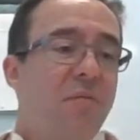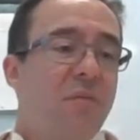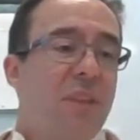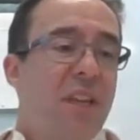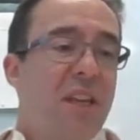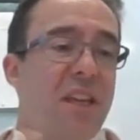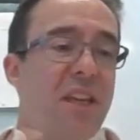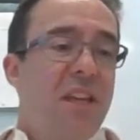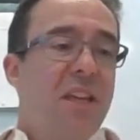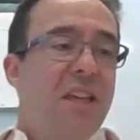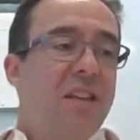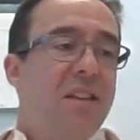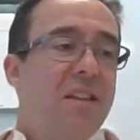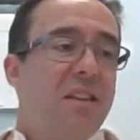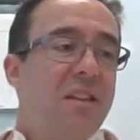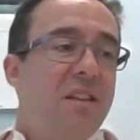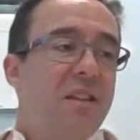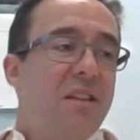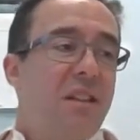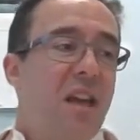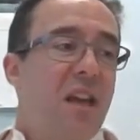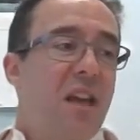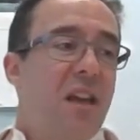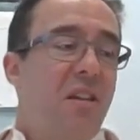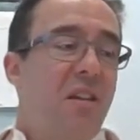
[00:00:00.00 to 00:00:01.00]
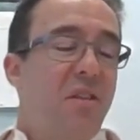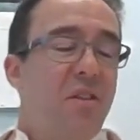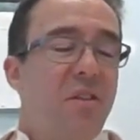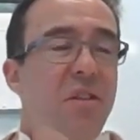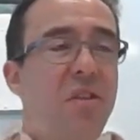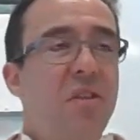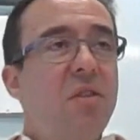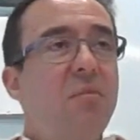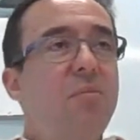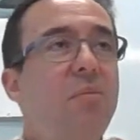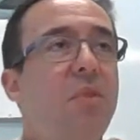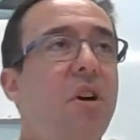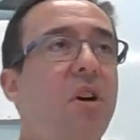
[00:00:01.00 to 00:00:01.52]
is a
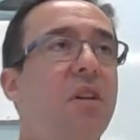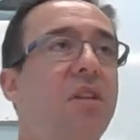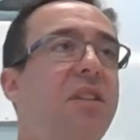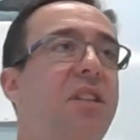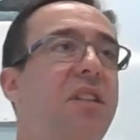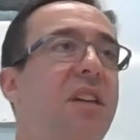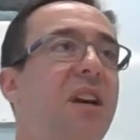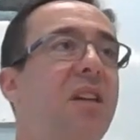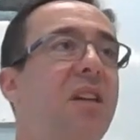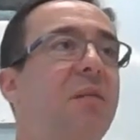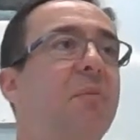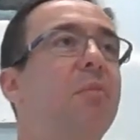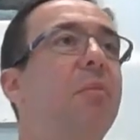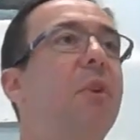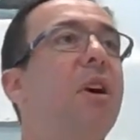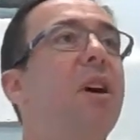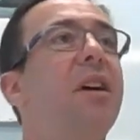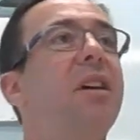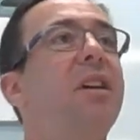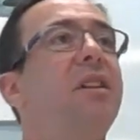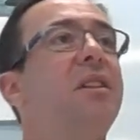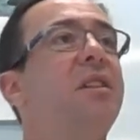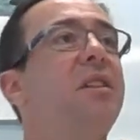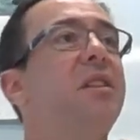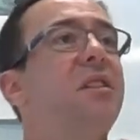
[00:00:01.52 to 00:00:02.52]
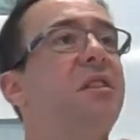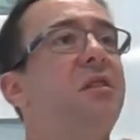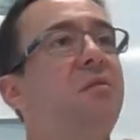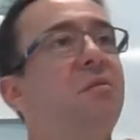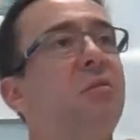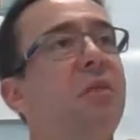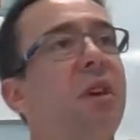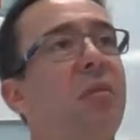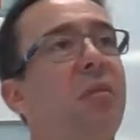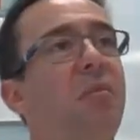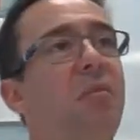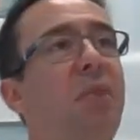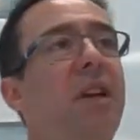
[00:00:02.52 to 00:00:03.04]
third party unbiased
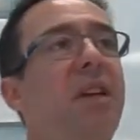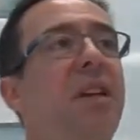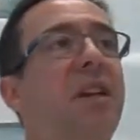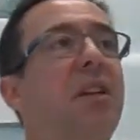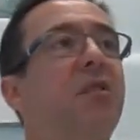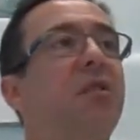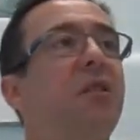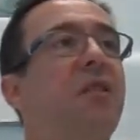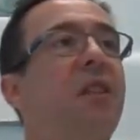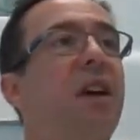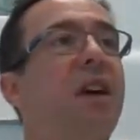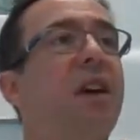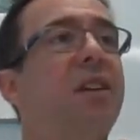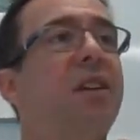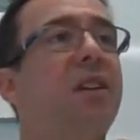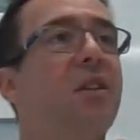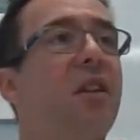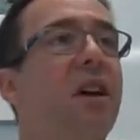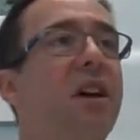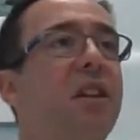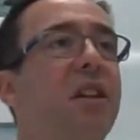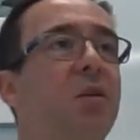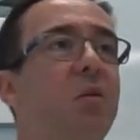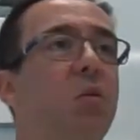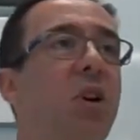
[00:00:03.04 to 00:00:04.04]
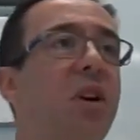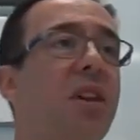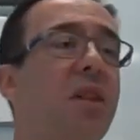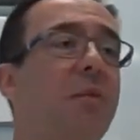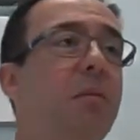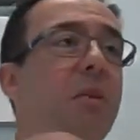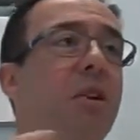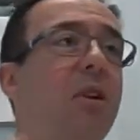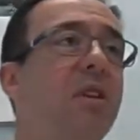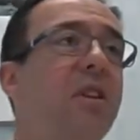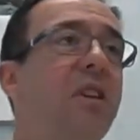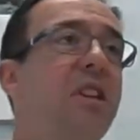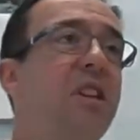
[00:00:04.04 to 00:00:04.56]
opinion on that. So that's why the
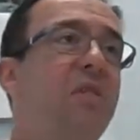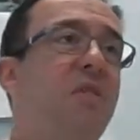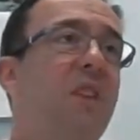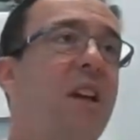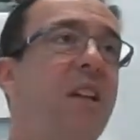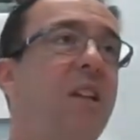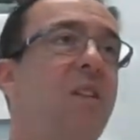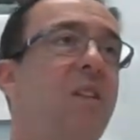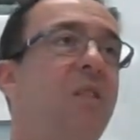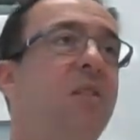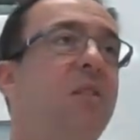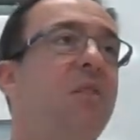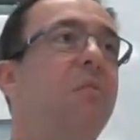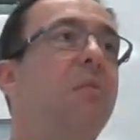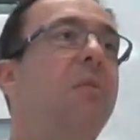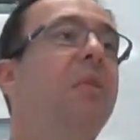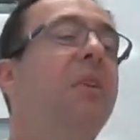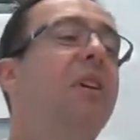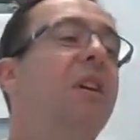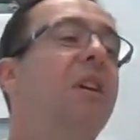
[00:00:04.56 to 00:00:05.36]
markets value them.